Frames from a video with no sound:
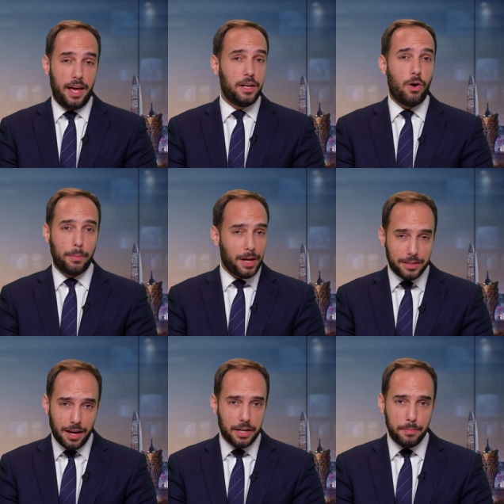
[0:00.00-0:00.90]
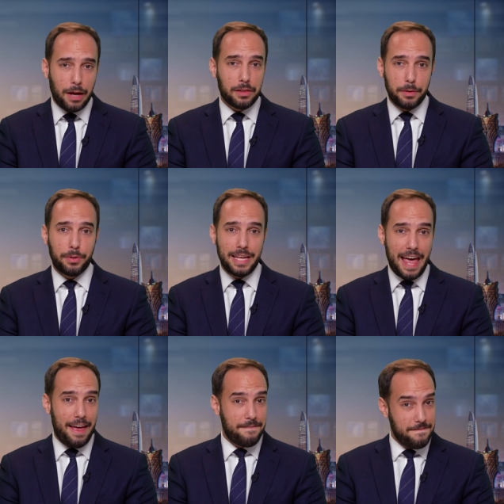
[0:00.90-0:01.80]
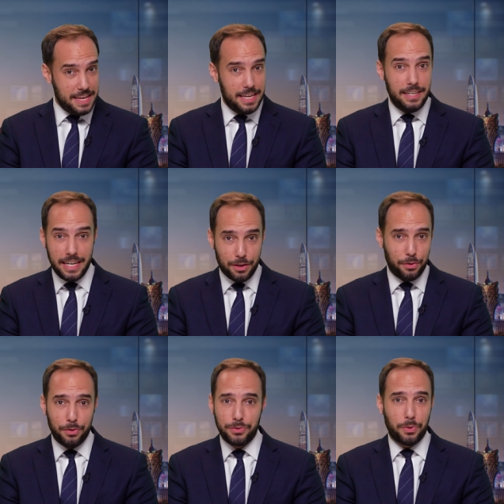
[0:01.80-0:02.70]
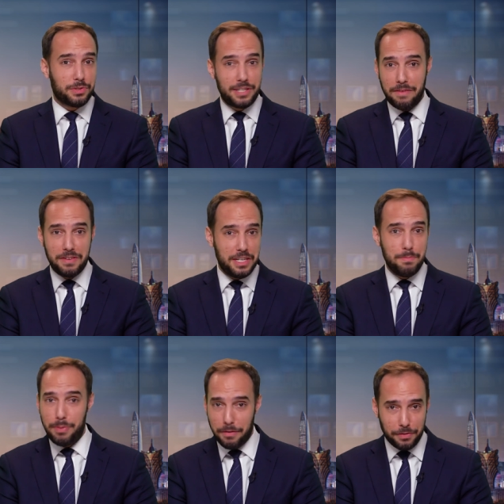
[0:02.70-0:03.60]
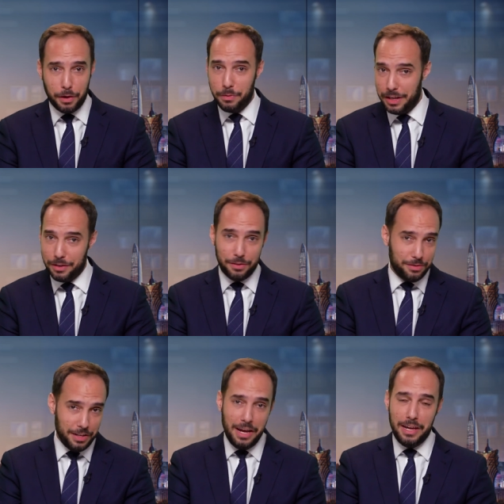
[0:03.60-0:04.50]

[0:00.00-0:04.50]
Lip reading: And no, I'm not talking about Liberty Head V nickels or 7D Buffalo nickels,